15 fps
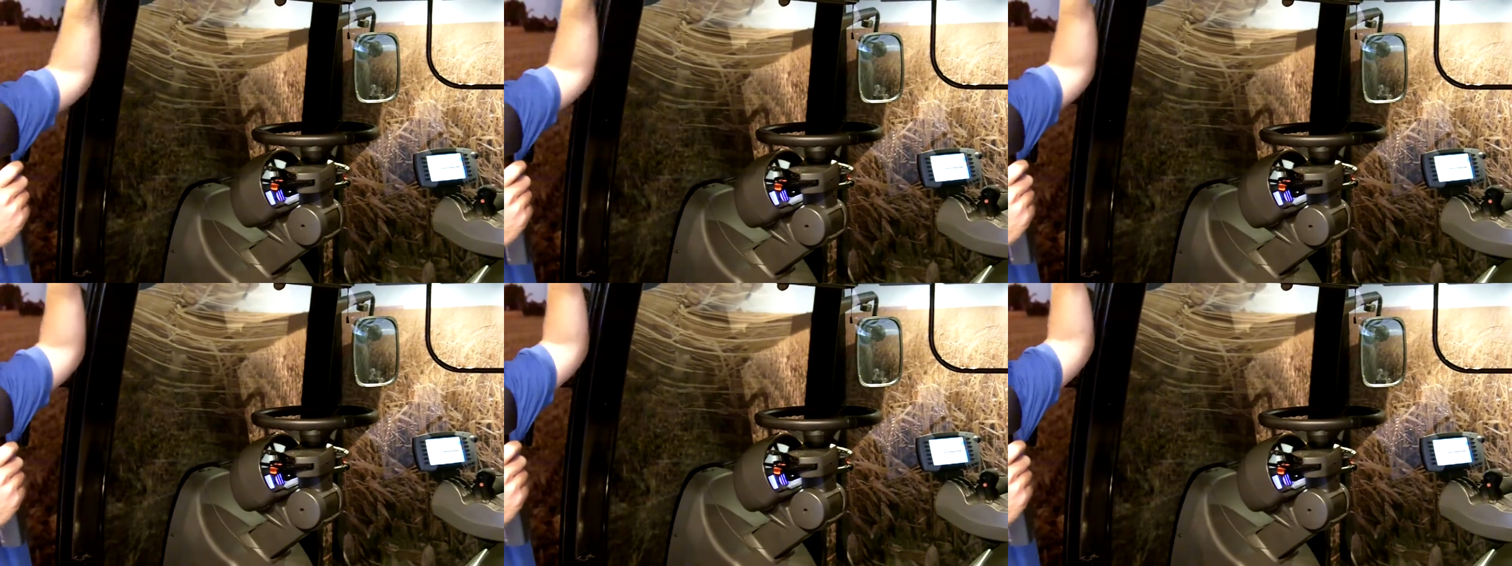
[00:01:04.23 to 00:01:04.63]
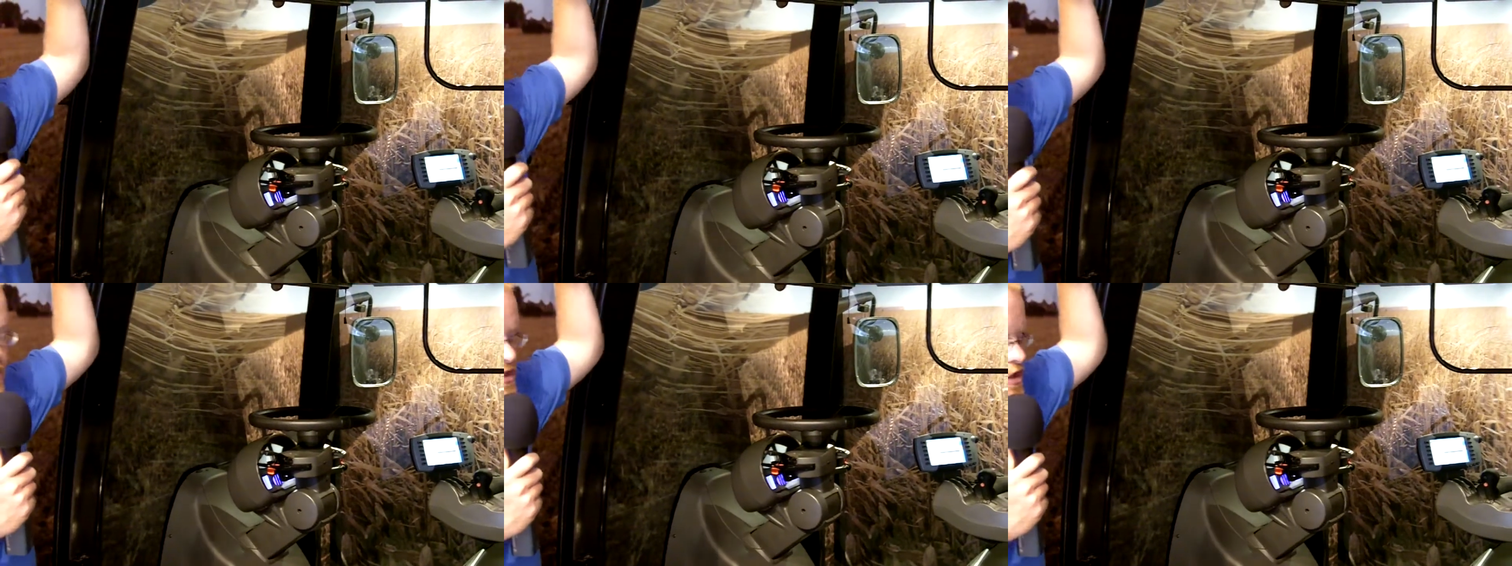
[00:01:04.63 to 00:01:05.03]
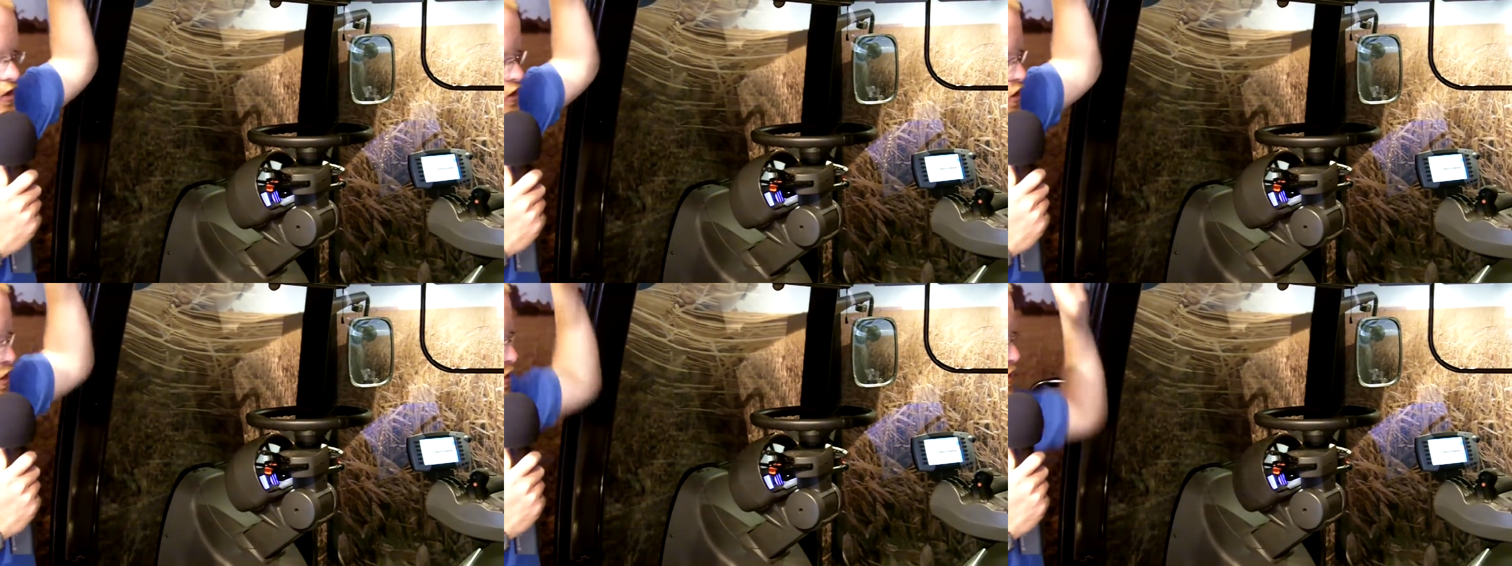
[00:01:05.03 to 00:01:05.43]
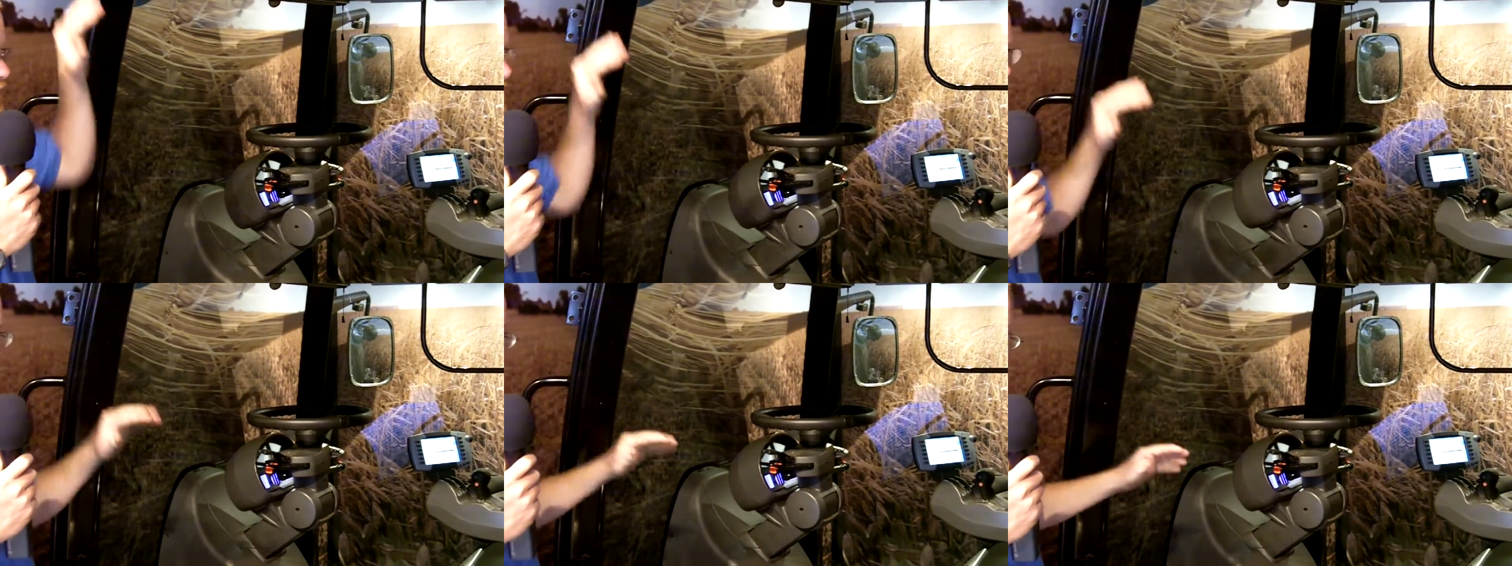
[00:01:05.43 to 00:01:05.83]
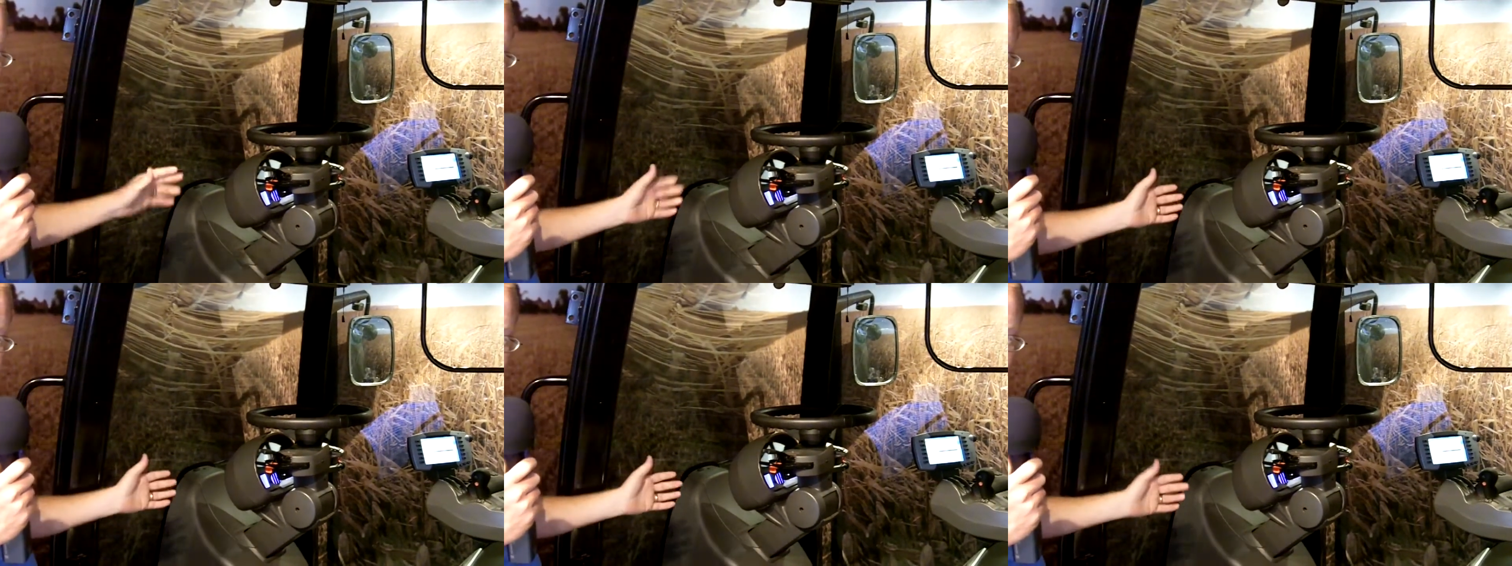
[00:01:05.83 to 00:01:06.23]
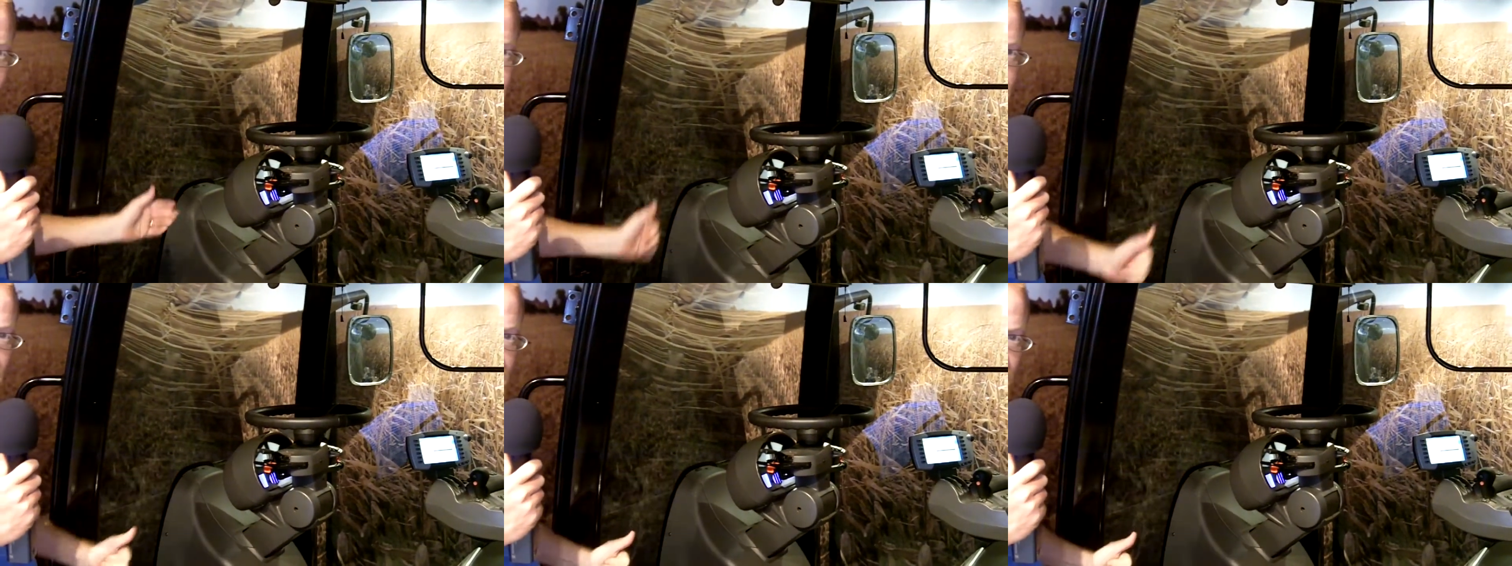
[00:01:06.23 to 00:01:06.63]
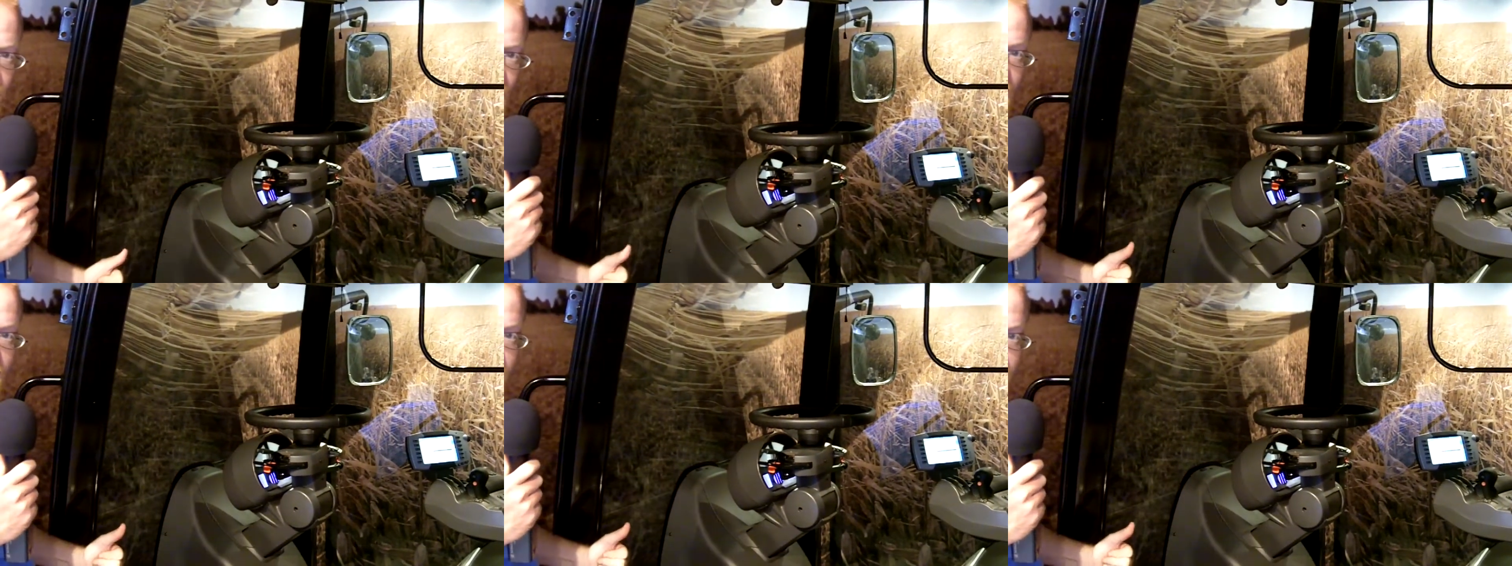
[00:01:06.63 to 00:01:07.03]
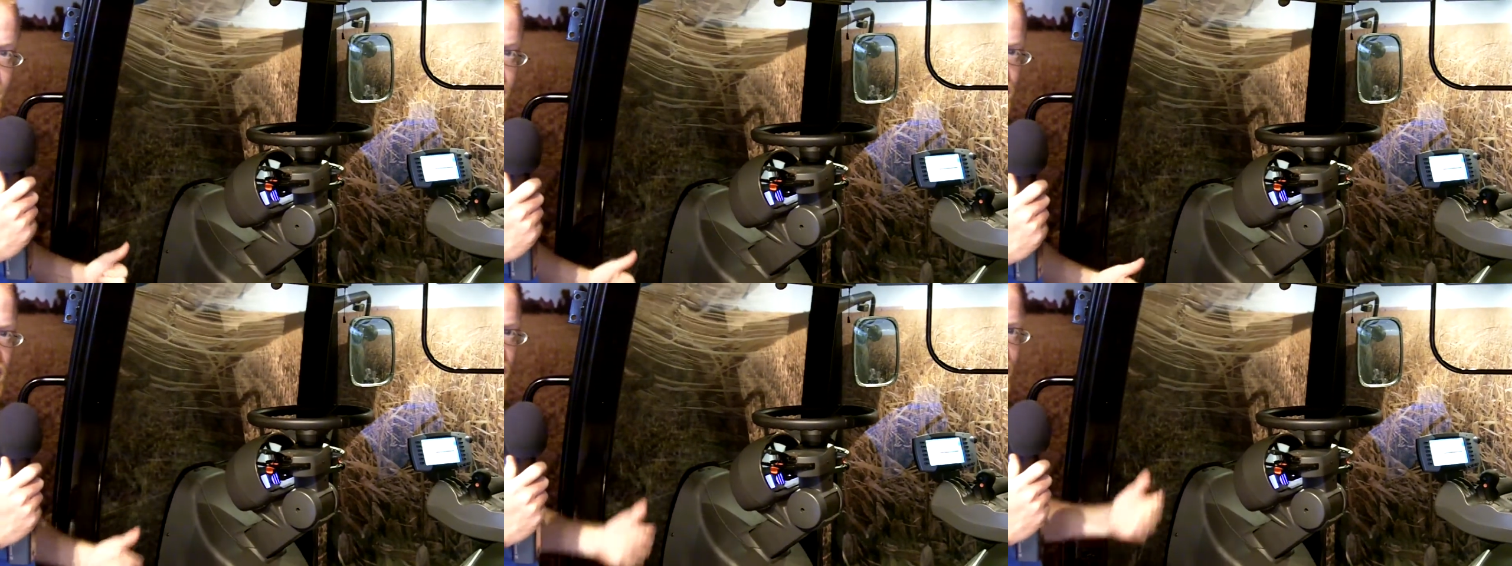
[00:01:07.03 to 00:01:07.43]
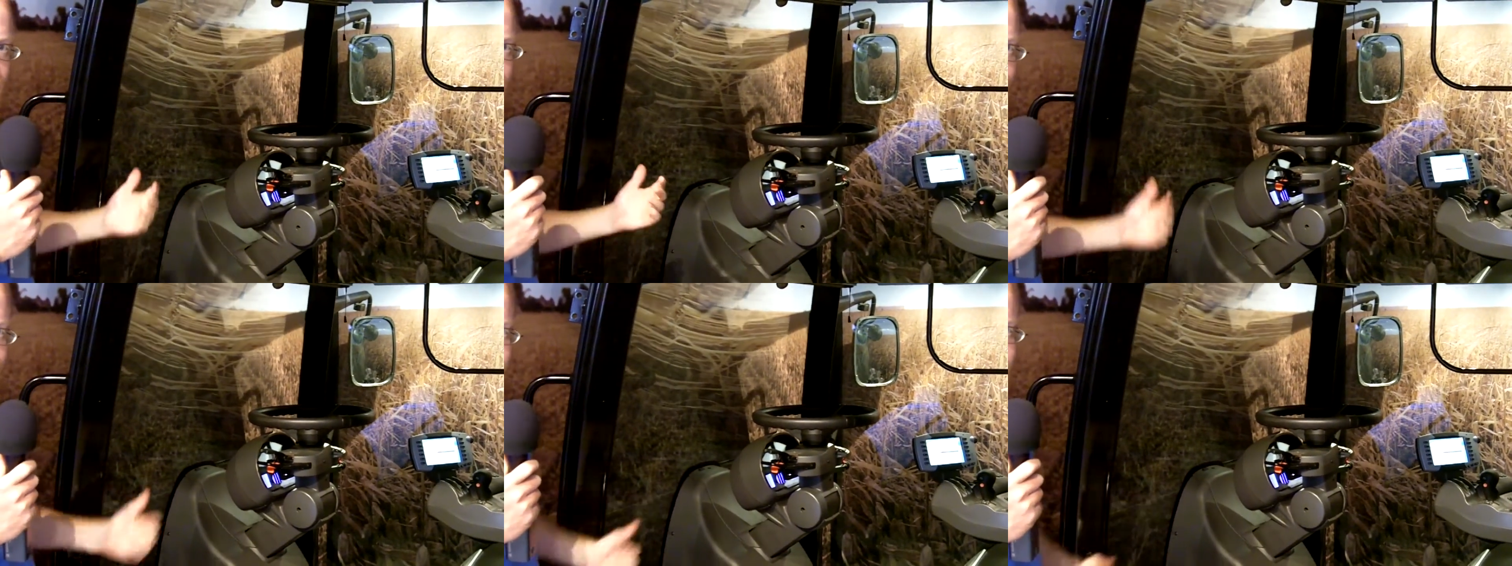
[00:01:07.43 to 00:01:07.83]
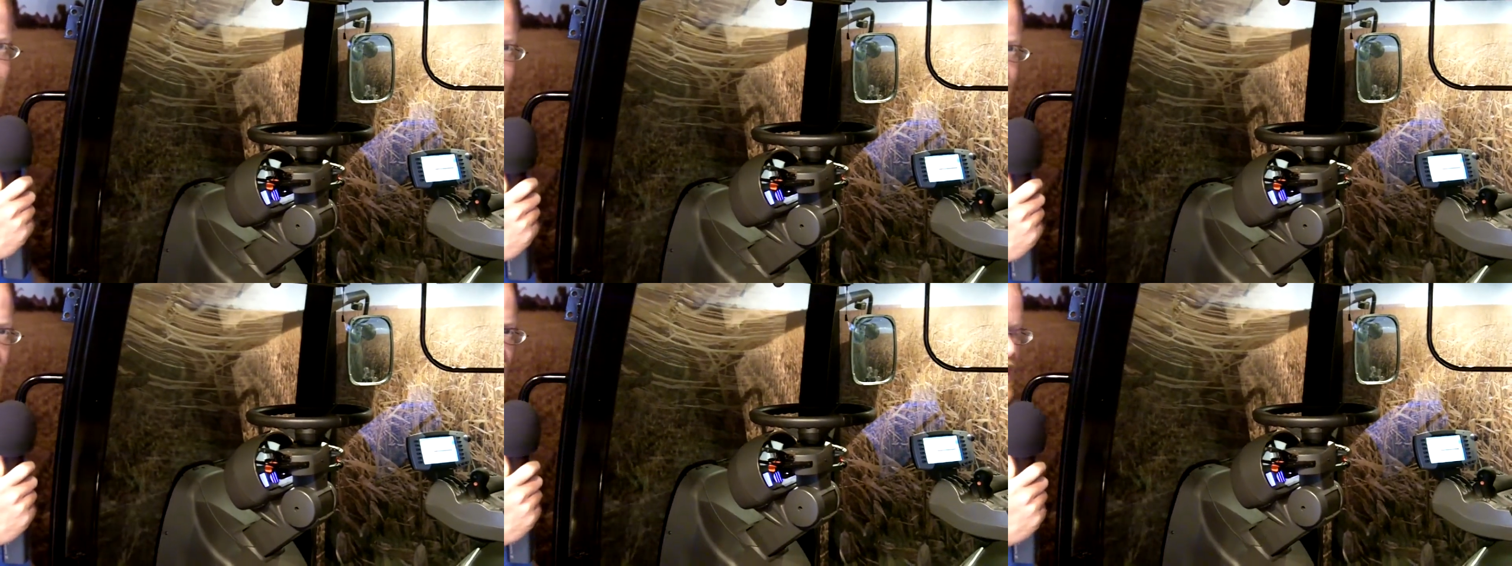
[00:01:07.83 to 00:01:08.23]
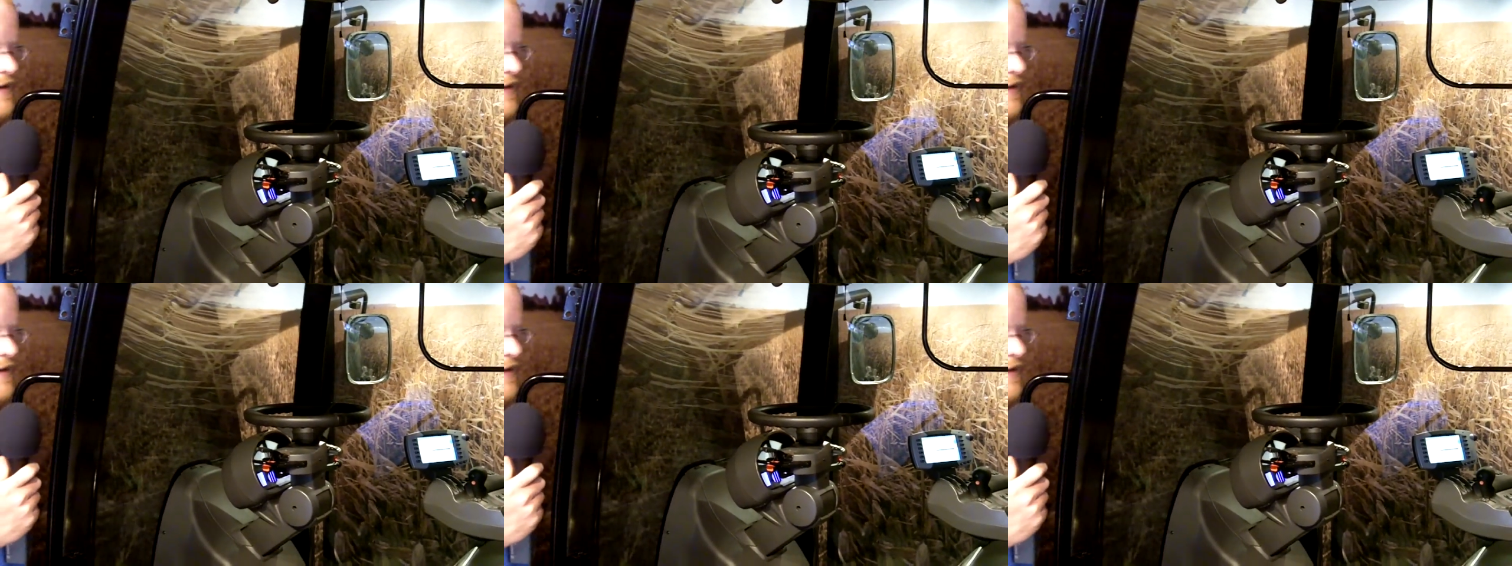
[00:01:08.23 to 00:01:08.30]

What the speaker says: Nobody's mouth can be seen.